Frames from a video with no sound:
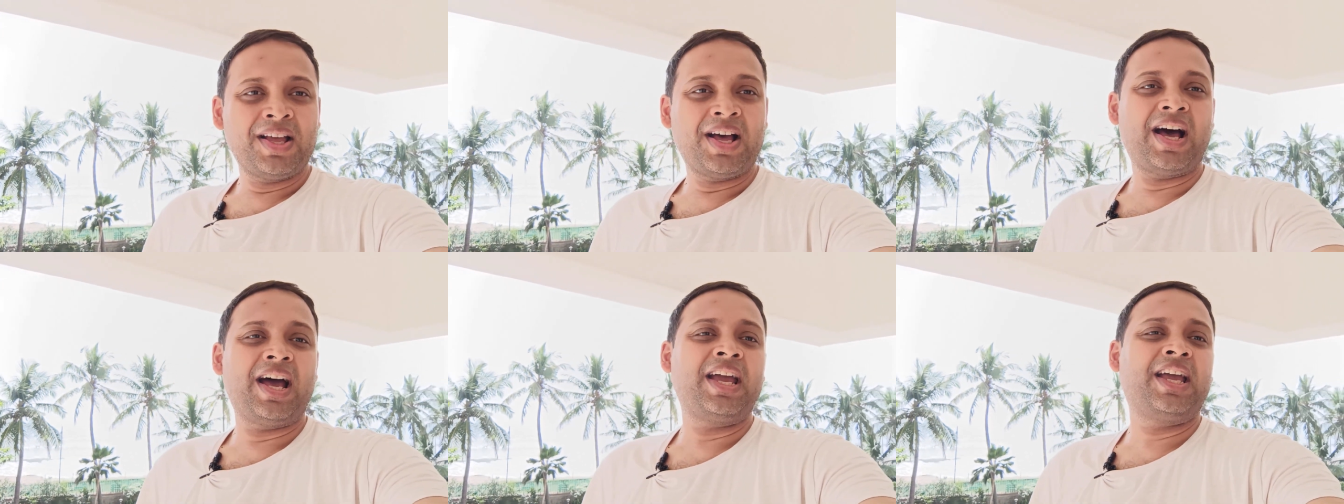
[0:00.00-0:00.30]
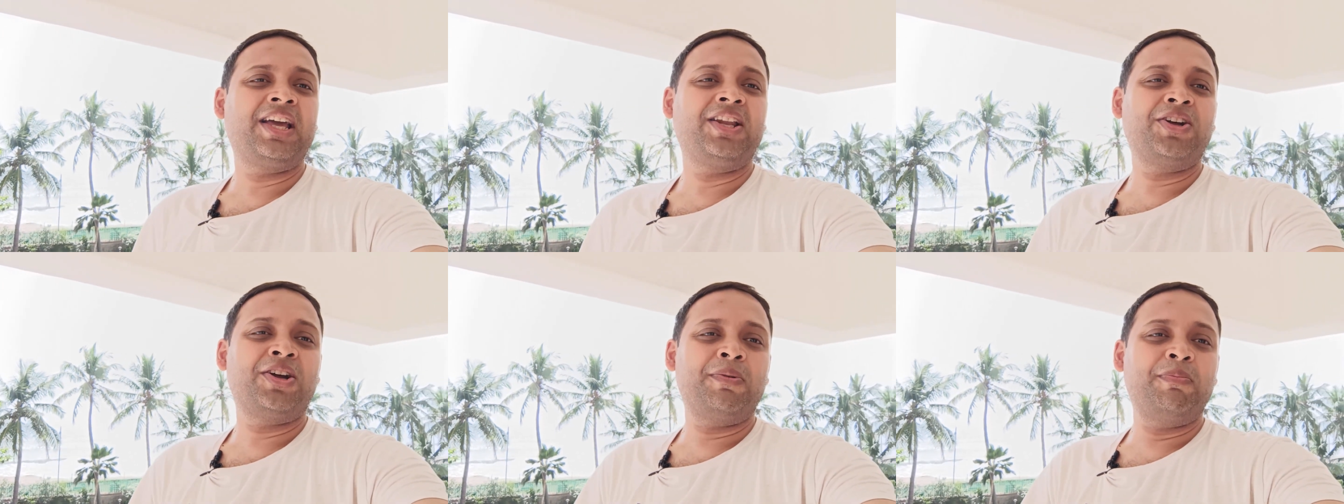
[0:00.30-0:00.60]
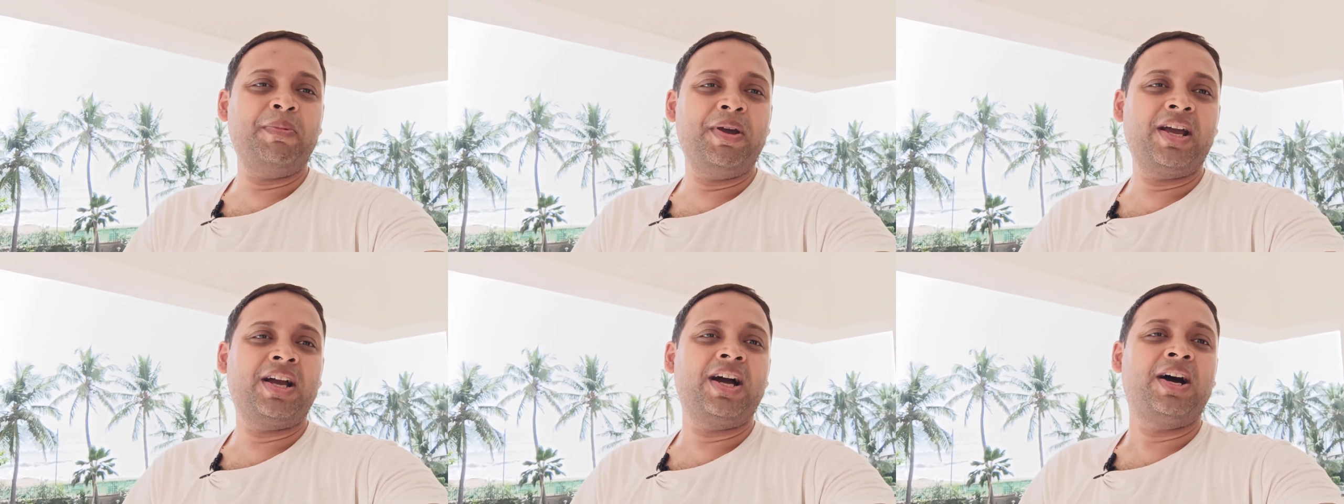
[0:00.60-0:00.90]
I cannot
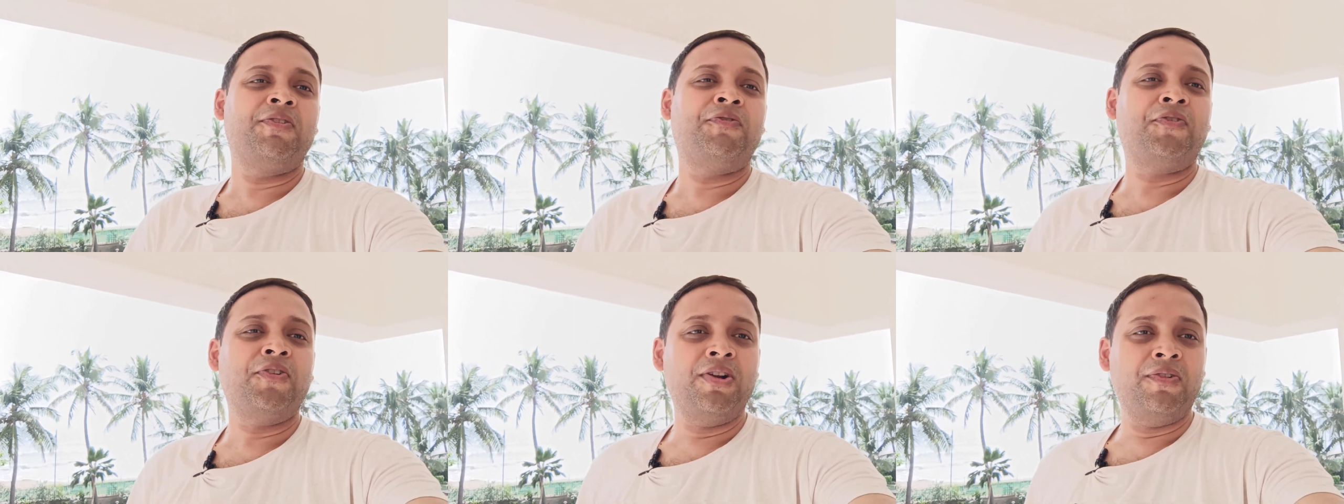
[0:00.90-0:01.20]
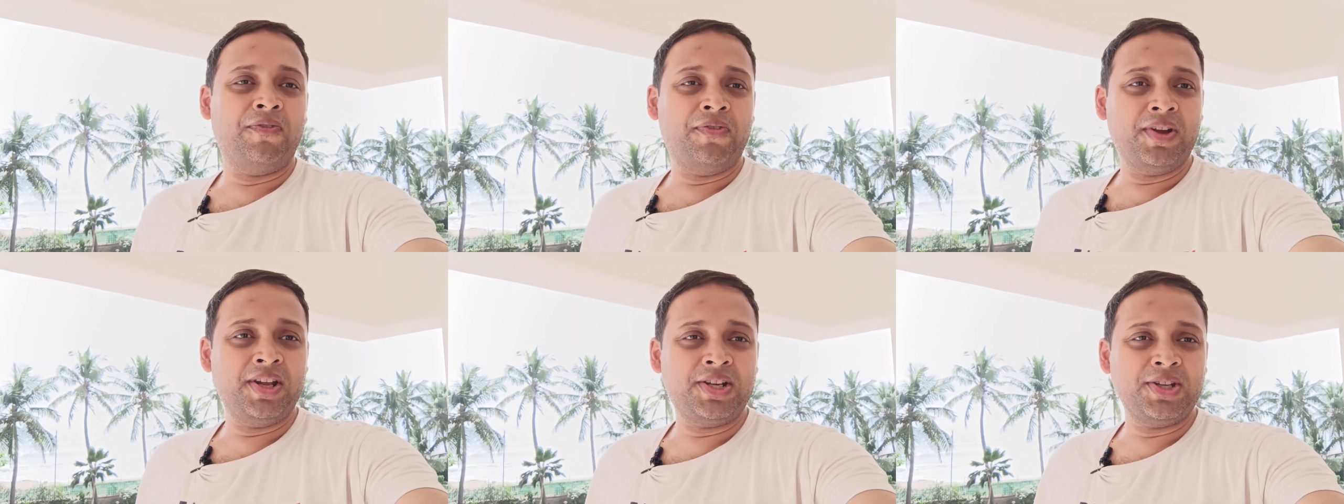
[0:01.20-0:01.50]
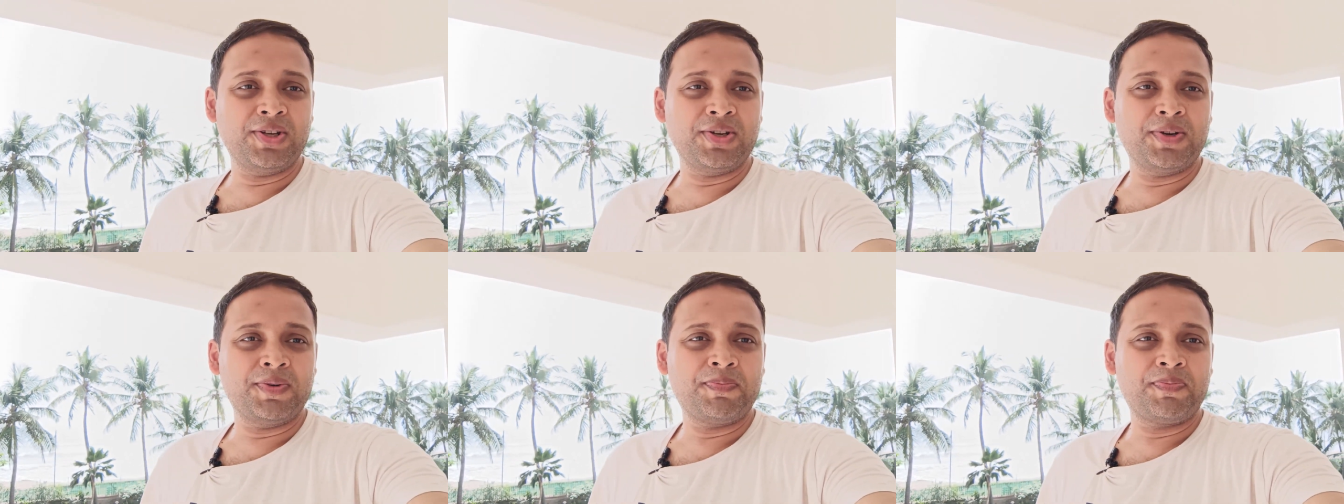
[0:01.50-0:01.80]
make a full
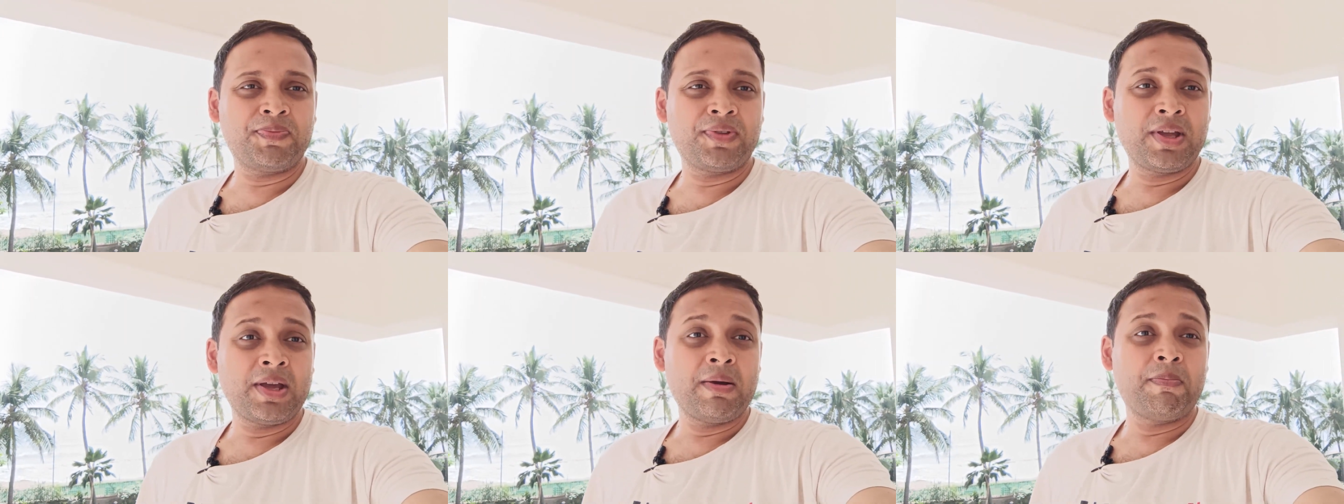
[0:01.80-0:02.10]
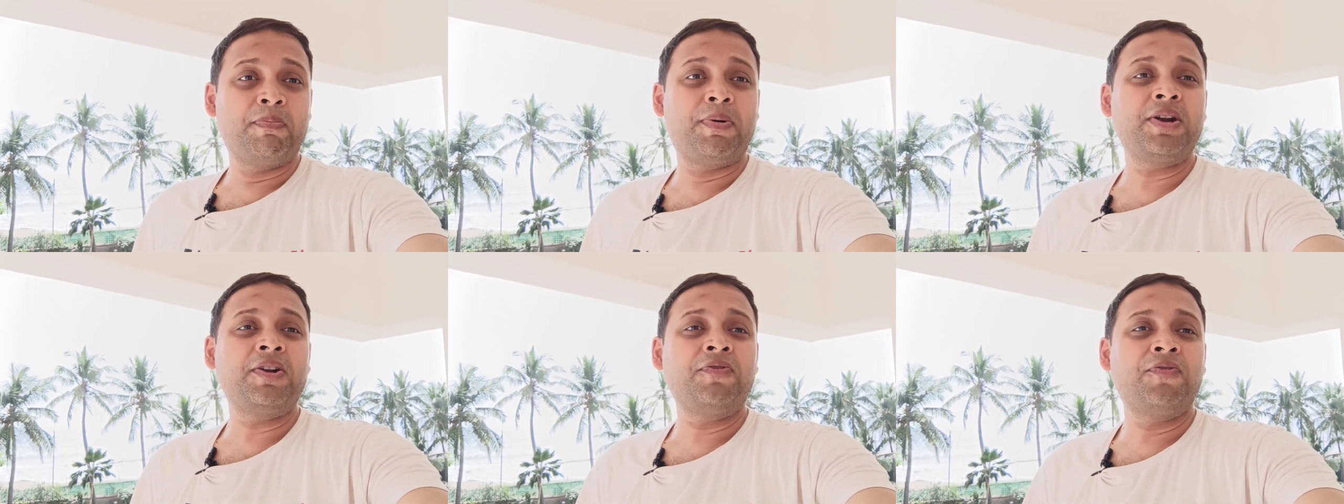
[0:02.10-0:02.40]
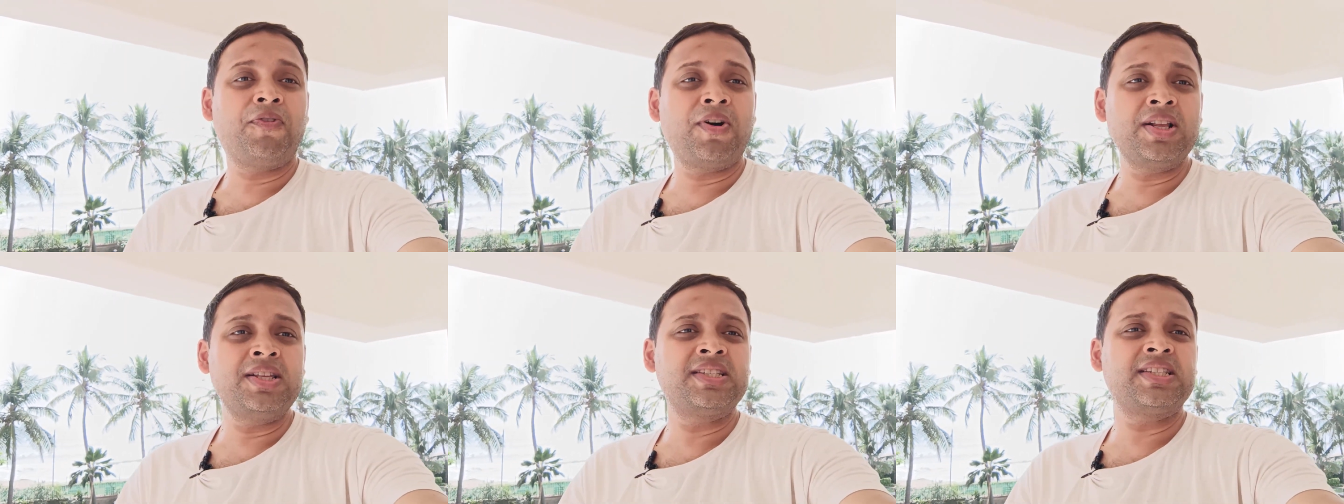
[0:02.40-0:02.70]
video. But
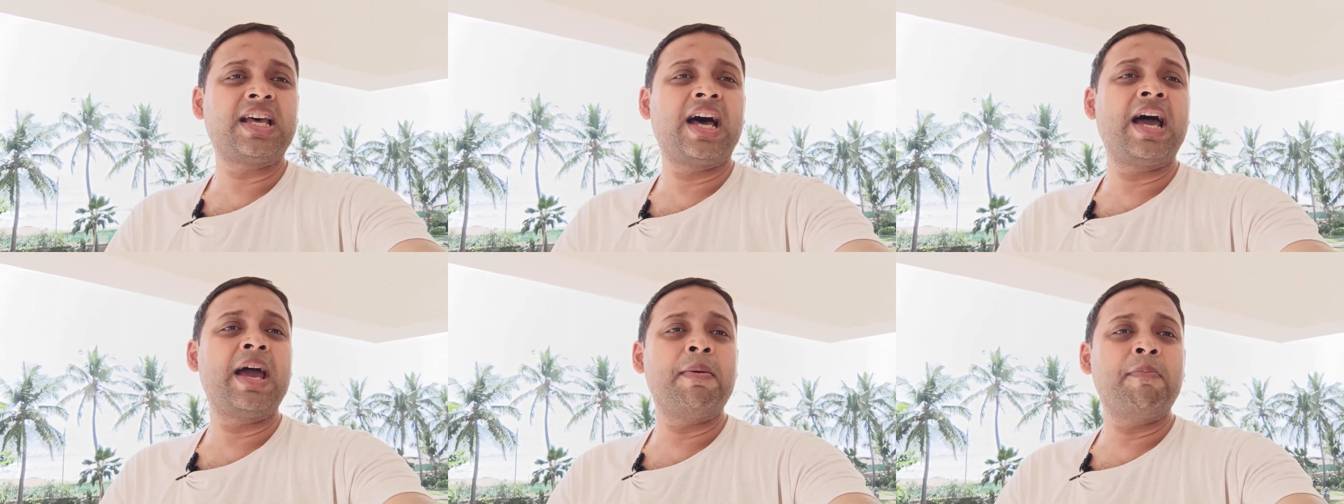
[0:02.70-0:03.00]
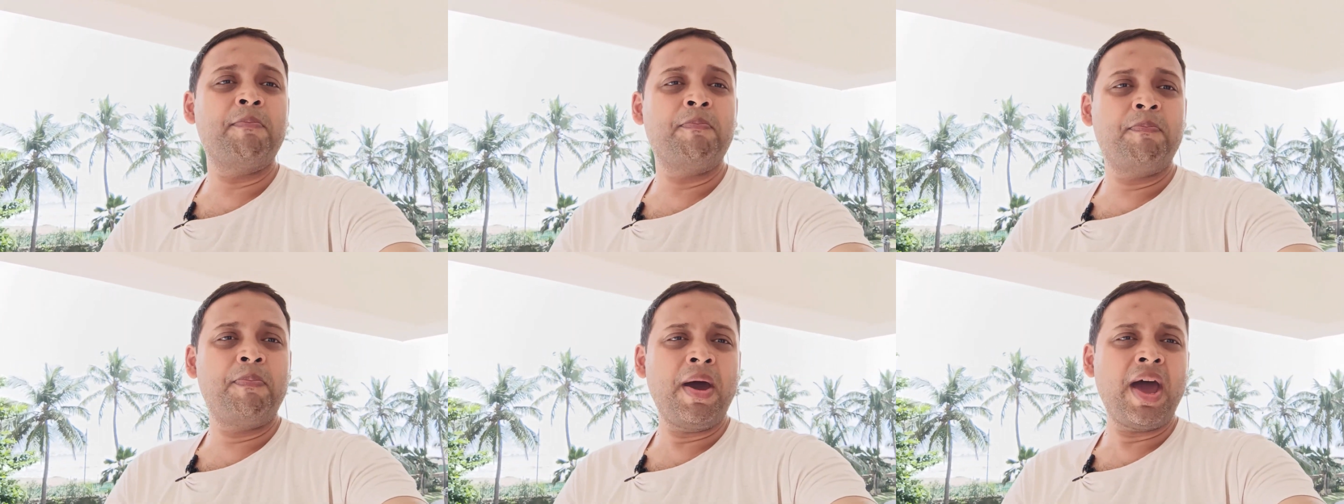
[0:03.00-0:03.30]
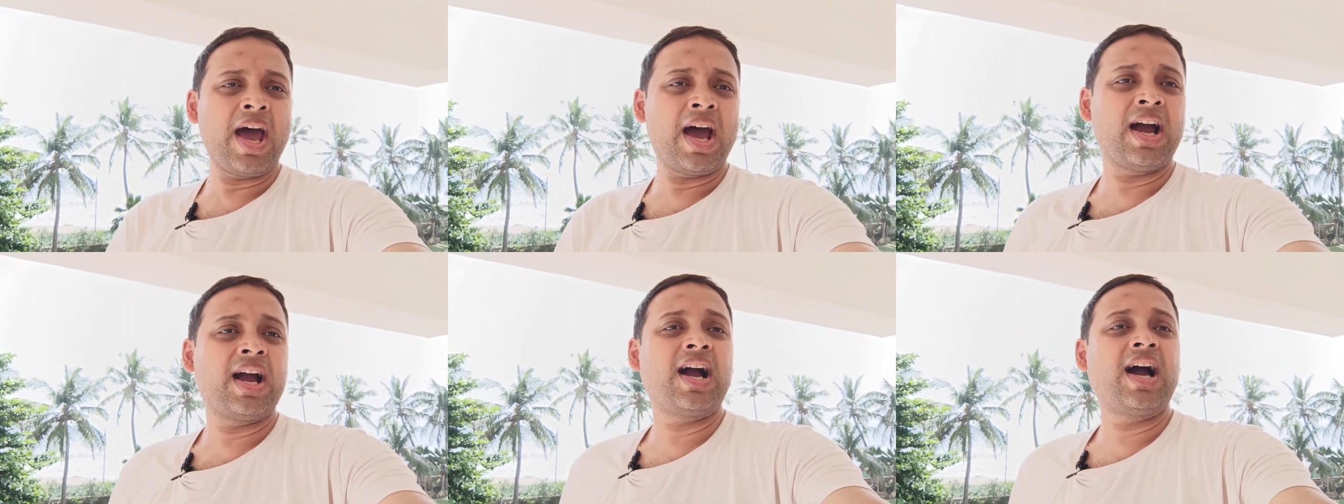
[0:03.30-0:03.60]
once I am
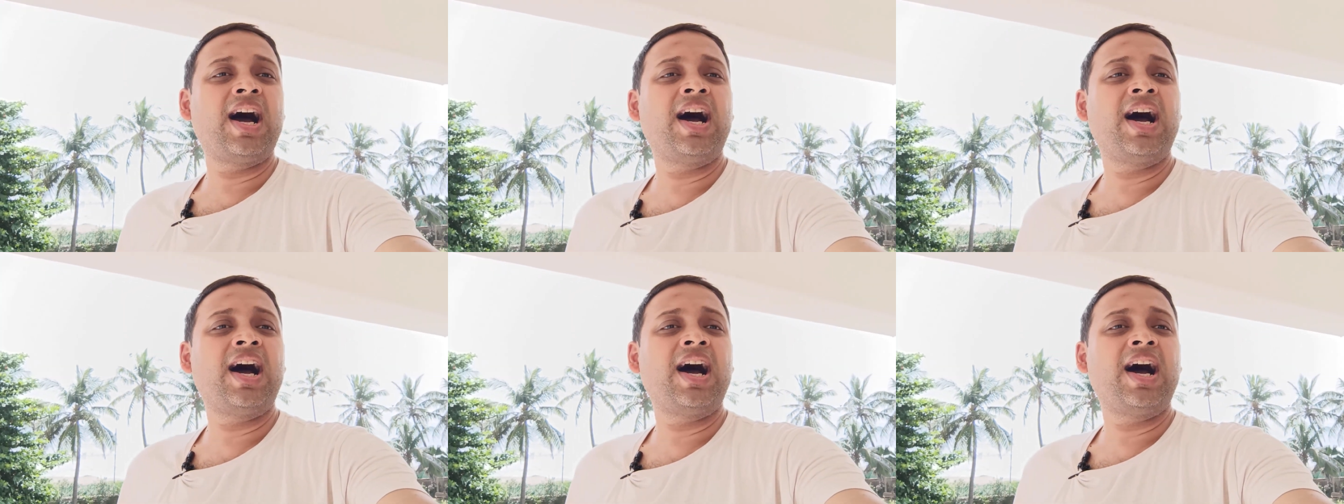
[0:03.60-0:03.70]
back,